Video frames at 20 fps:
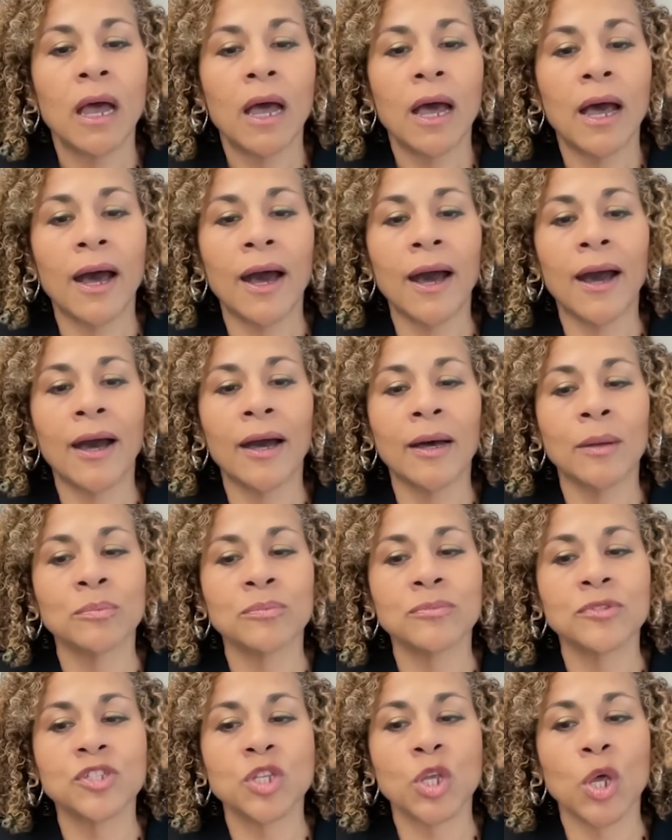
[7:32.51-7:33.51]
And
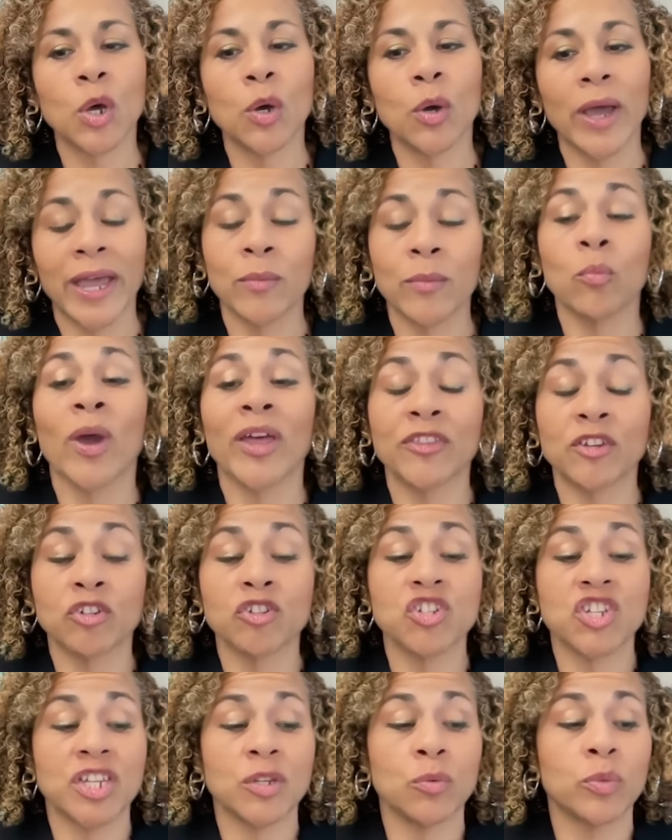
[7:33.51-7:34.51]
whether
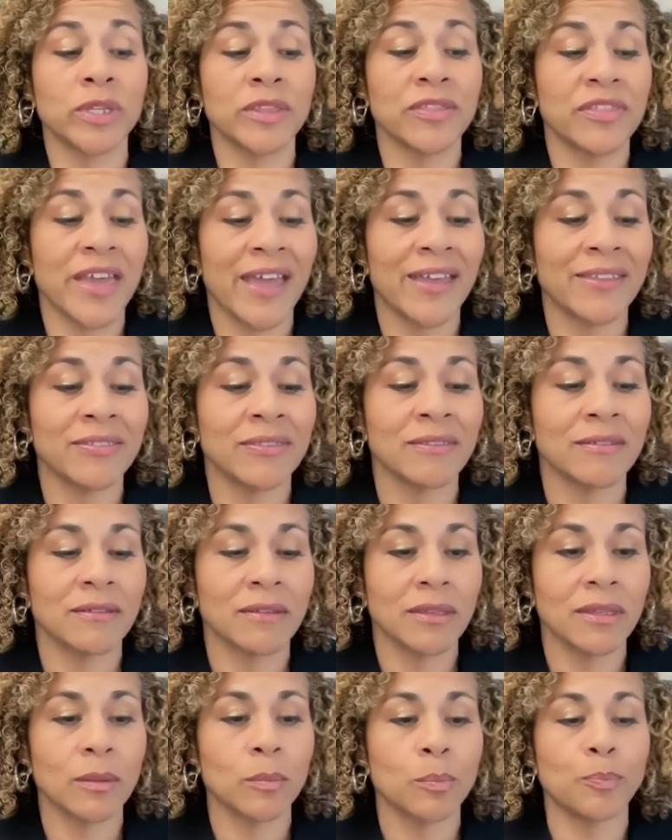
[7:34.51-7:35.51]
she would then
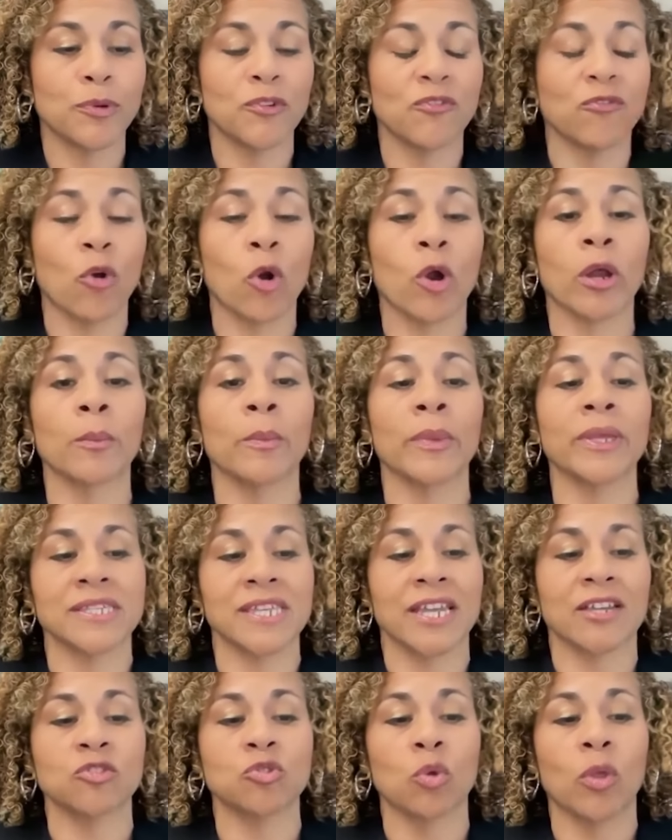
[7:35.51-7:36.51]
perform
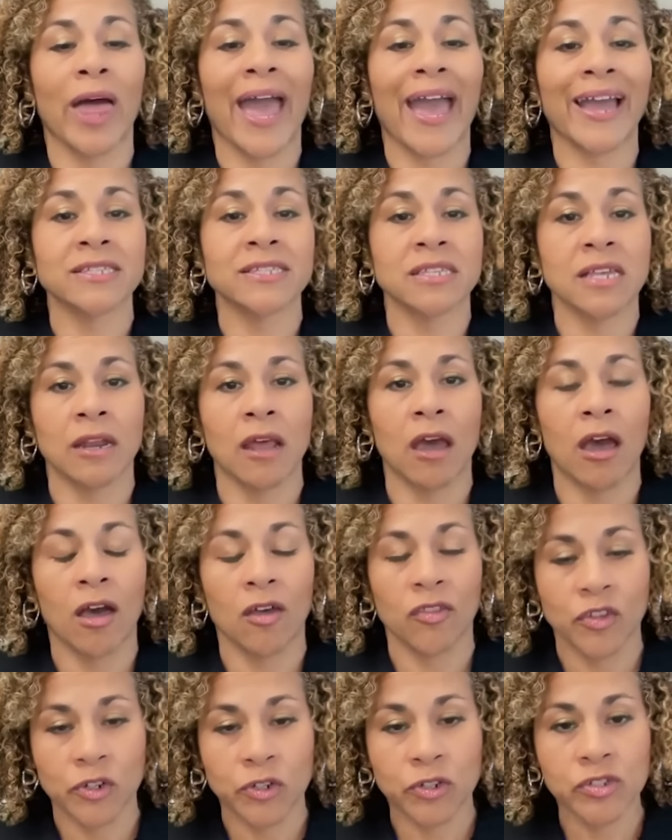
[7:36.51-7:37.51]
sexual acts on
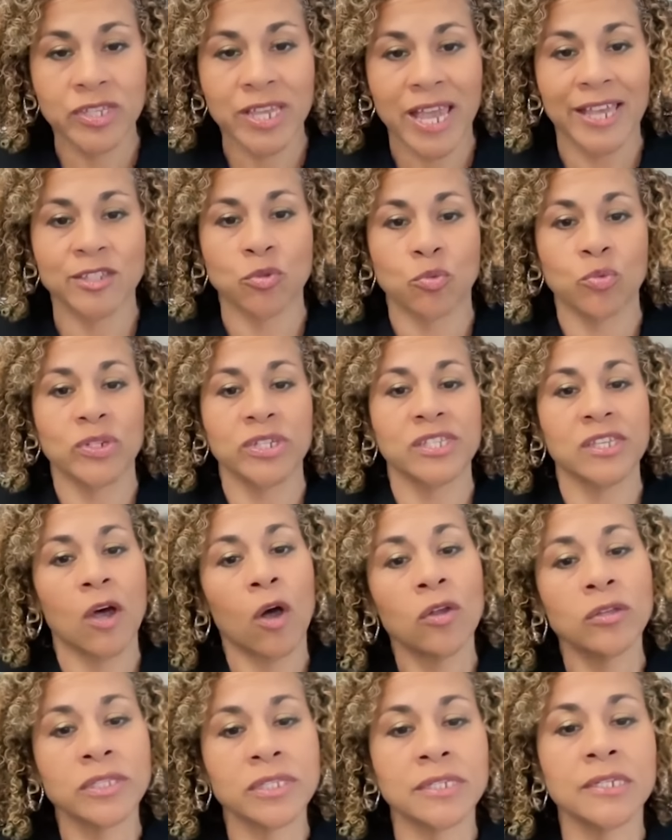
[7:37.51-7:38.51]
others as a
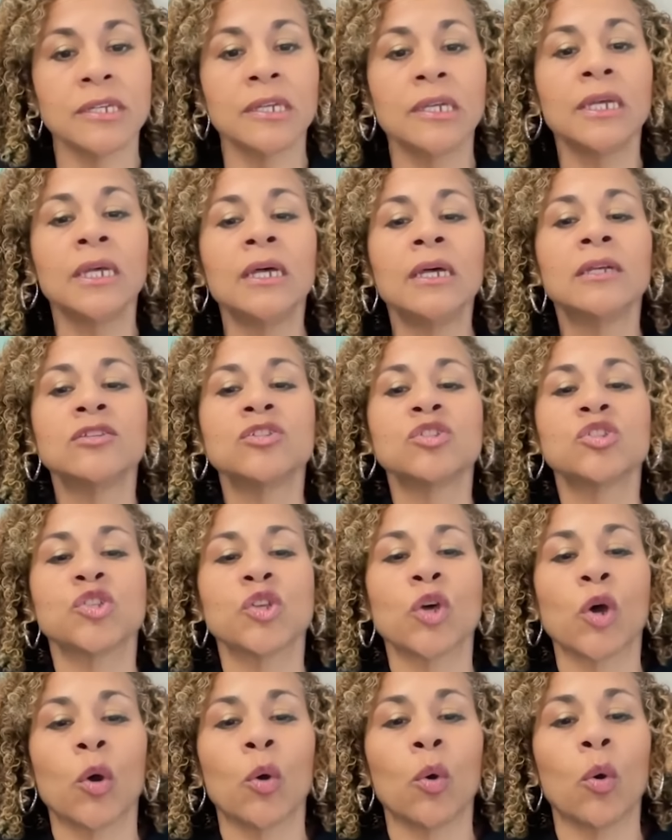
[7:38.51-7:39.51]
result.
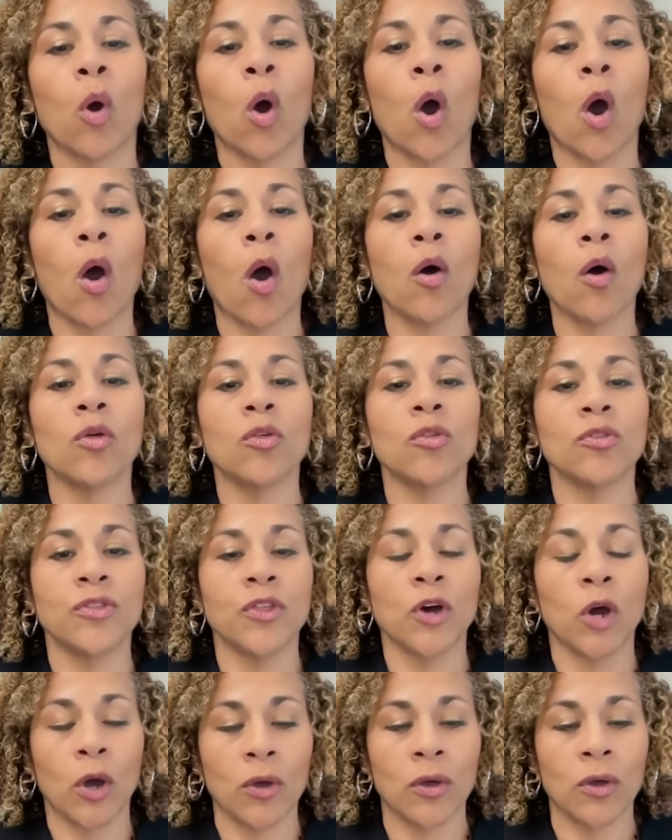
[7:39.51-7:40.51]
So
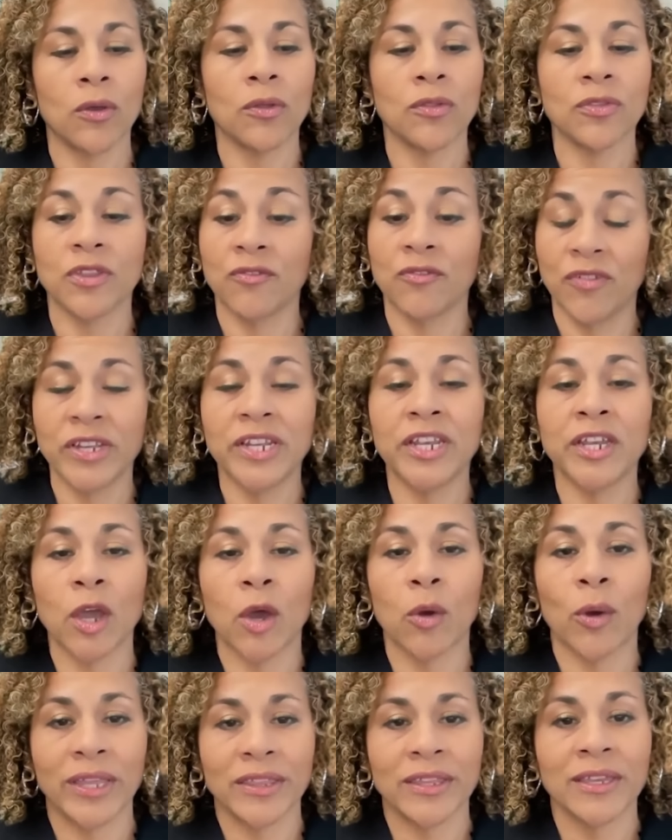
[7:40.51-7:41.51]
the video,
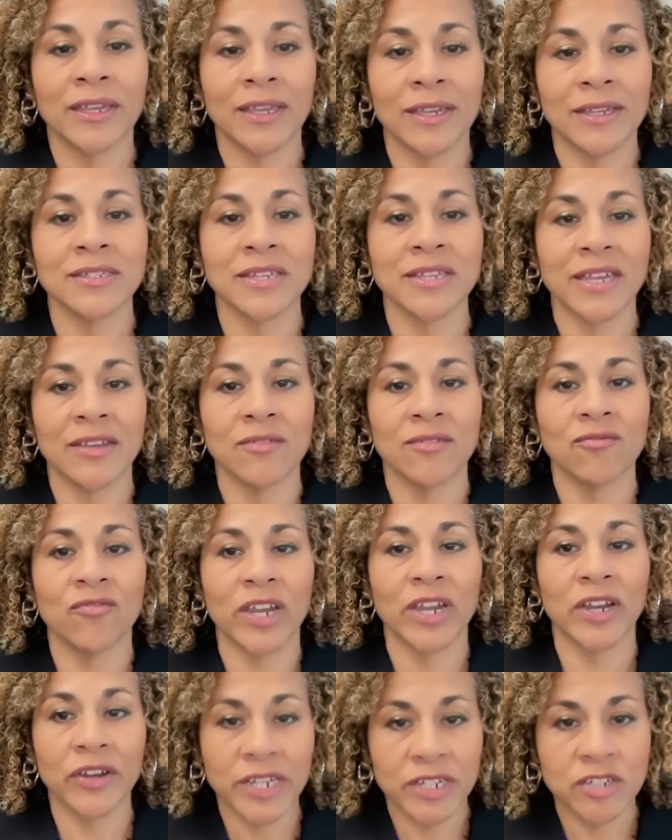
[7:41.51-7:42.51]
I think, is a
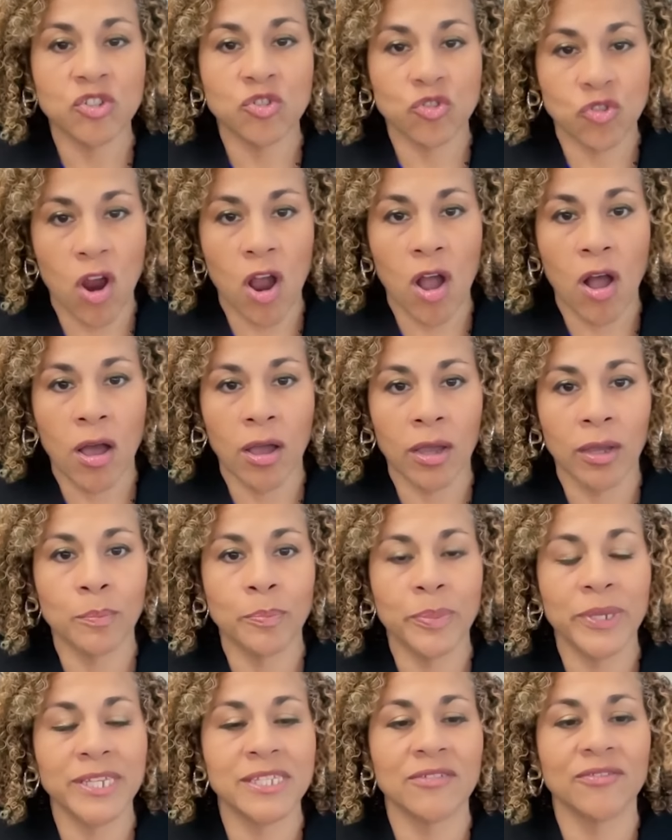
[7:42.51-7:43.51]
very strong
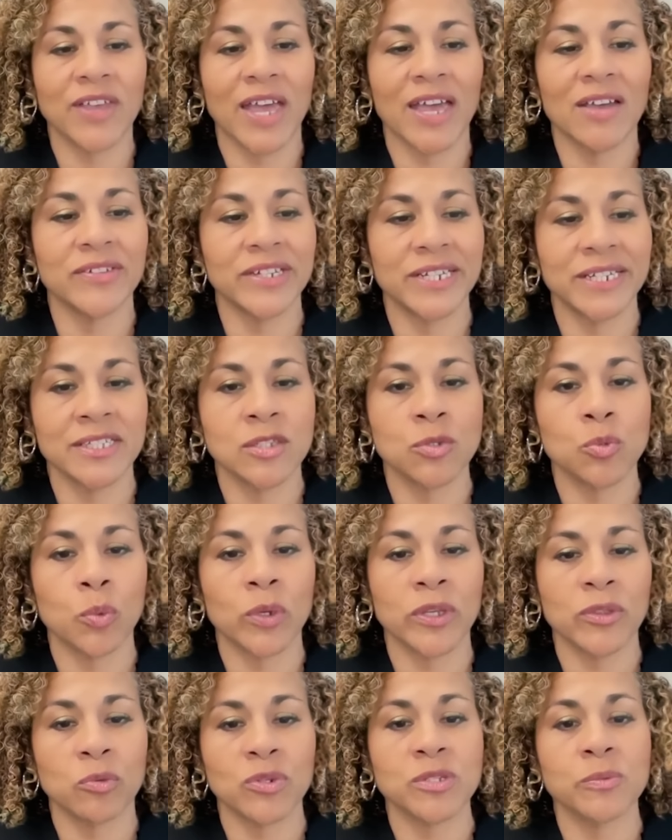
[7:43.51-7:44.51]
piece of evidence
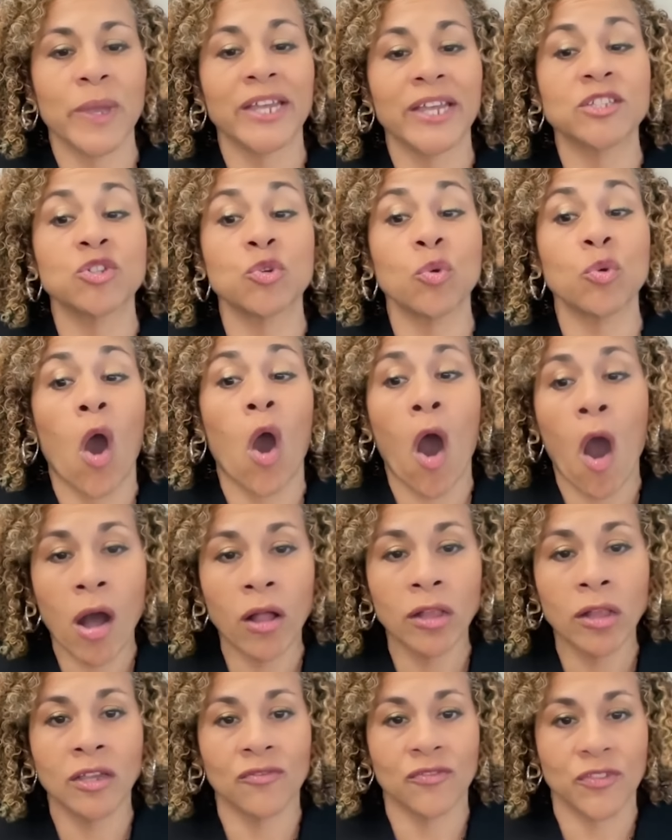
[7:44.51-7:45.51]
with respect to
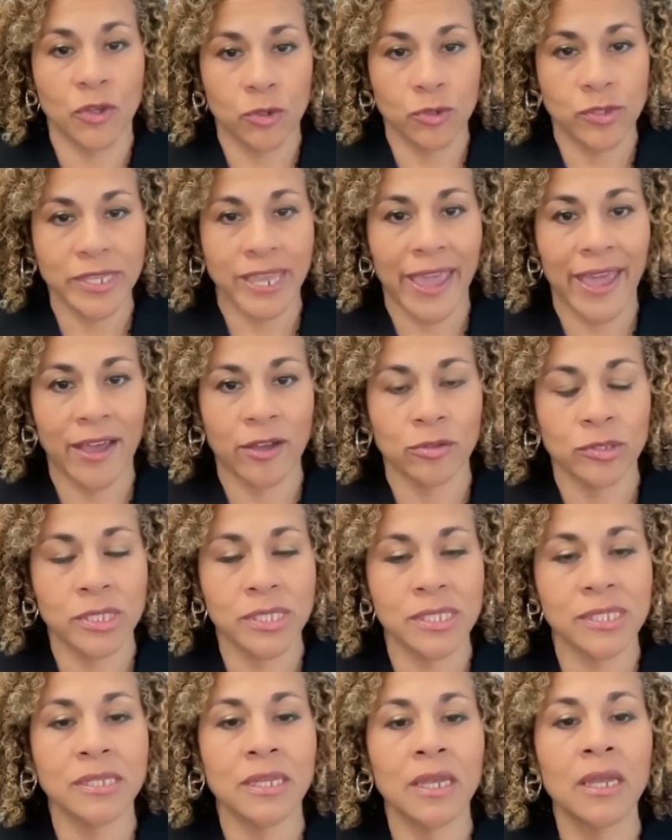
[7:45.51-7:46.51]
all of those
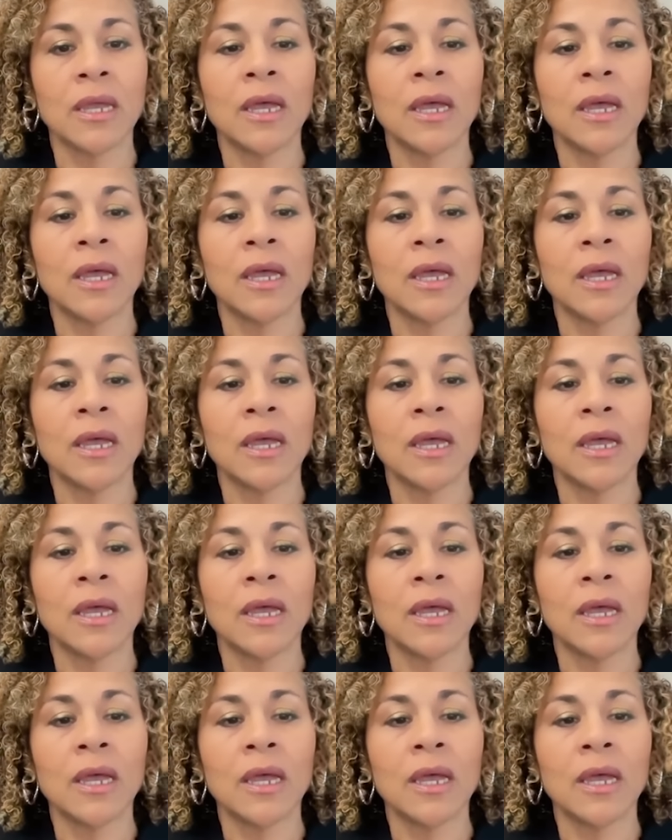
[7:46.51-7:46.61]
counts,